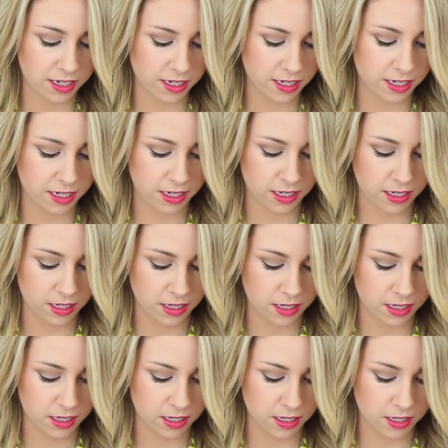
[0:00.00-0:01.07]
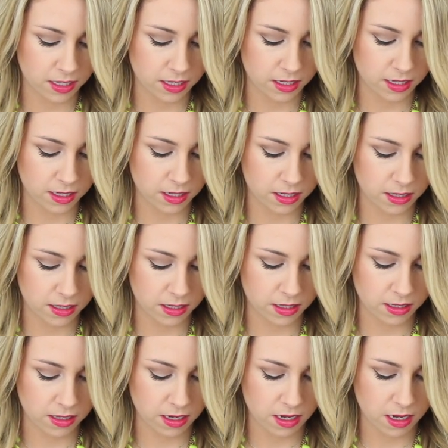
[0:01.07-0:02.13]

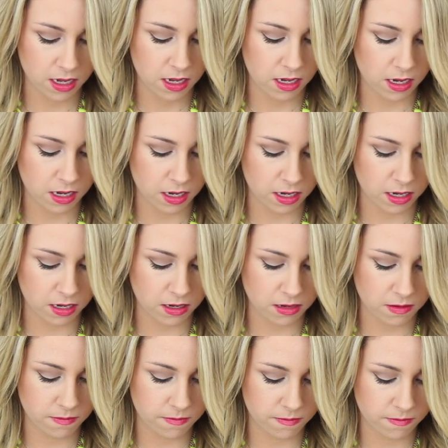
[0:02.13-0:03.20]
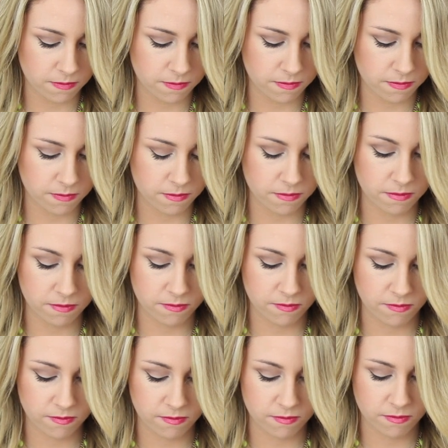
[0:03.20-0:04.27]

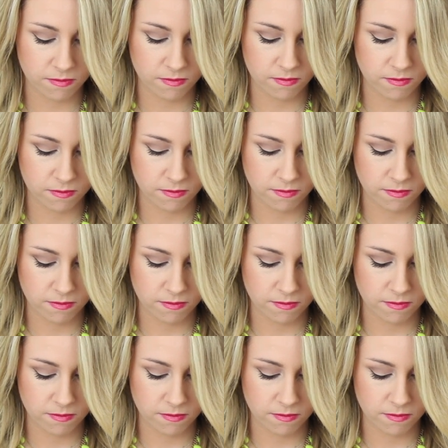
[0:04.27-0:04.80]
This person isn't speaking.